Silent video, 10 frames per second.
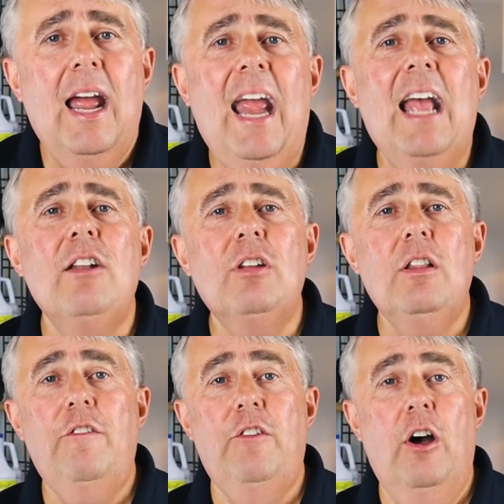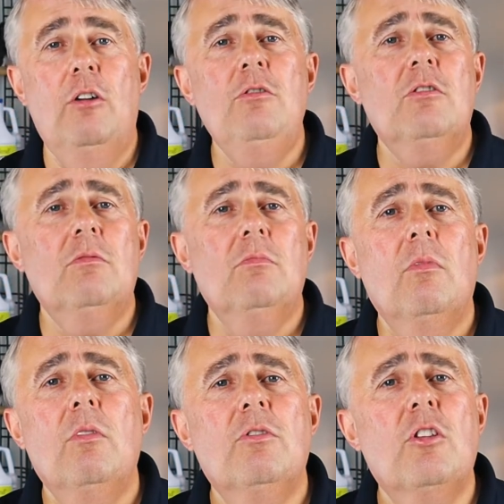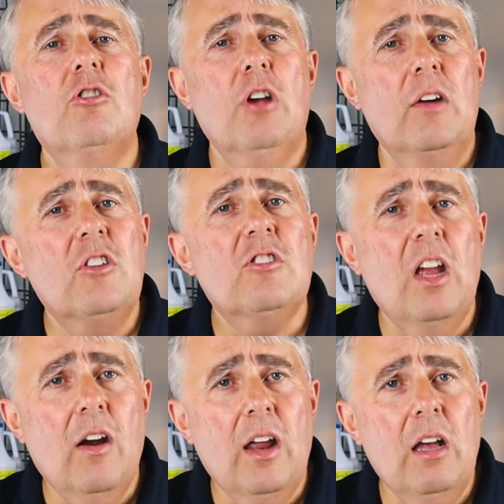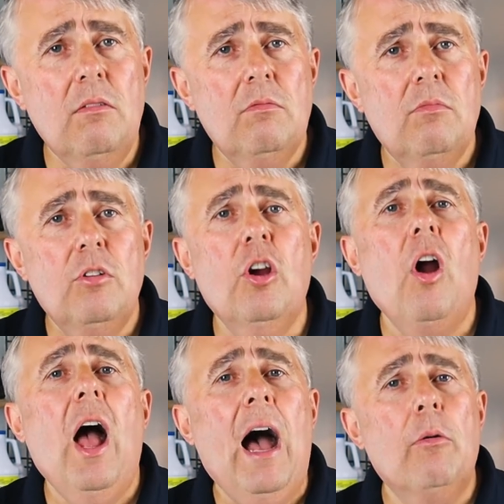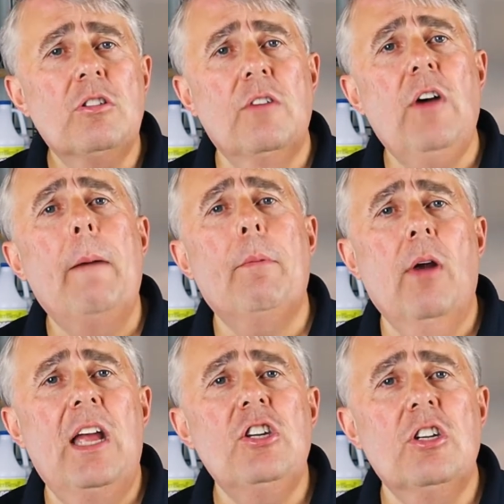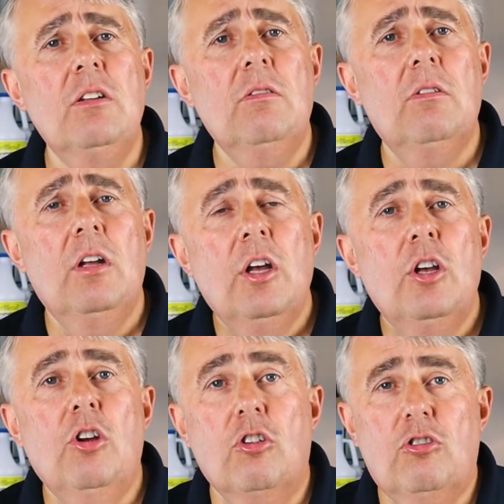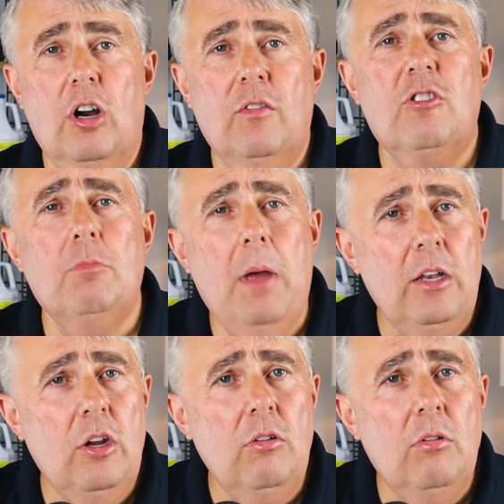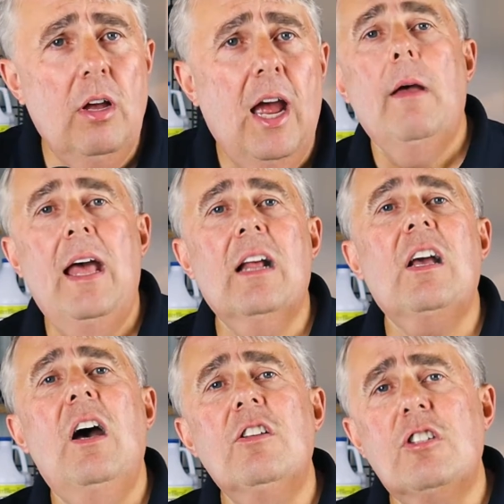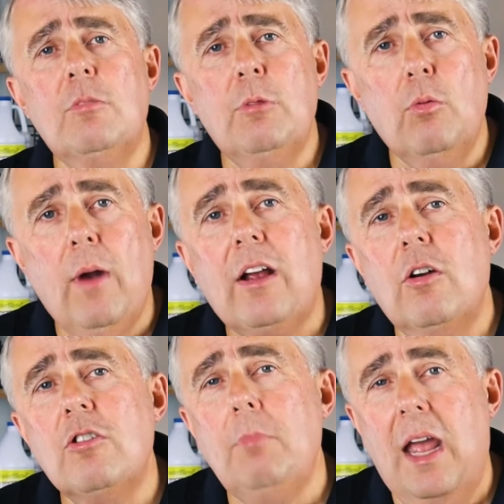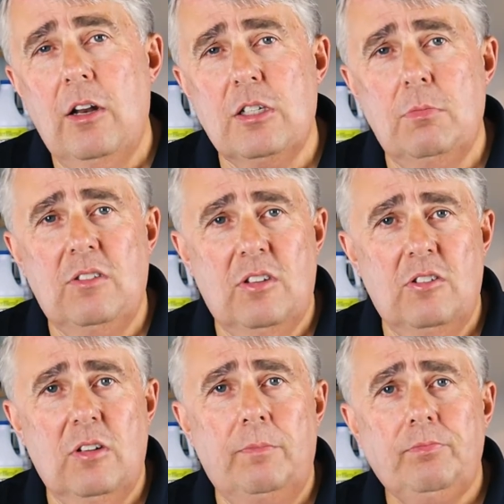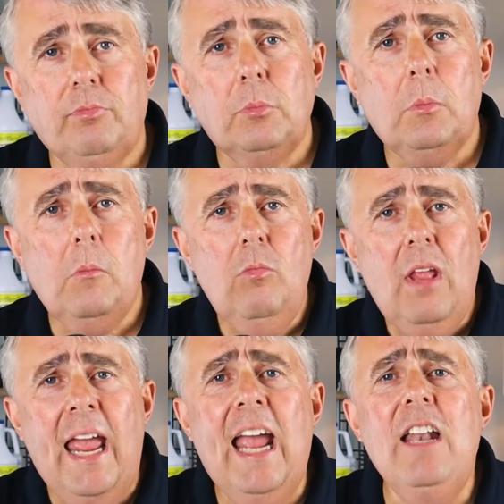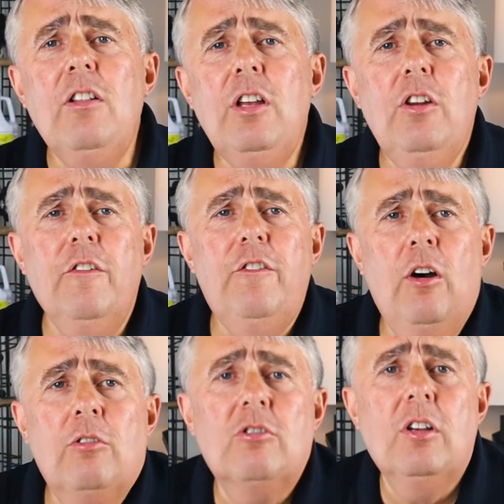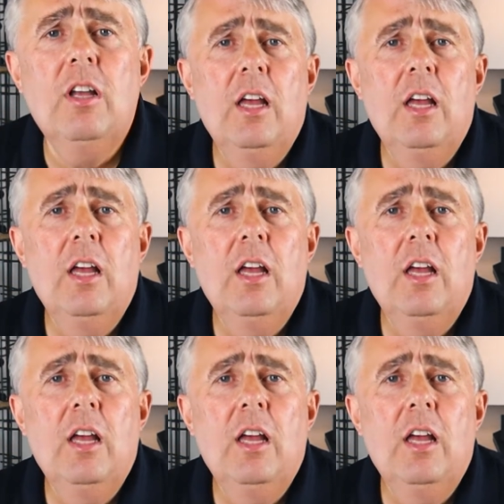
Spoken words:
Handling the phones, the service area, your hours of operation, your service menu, and a customer records management system, handling your phones.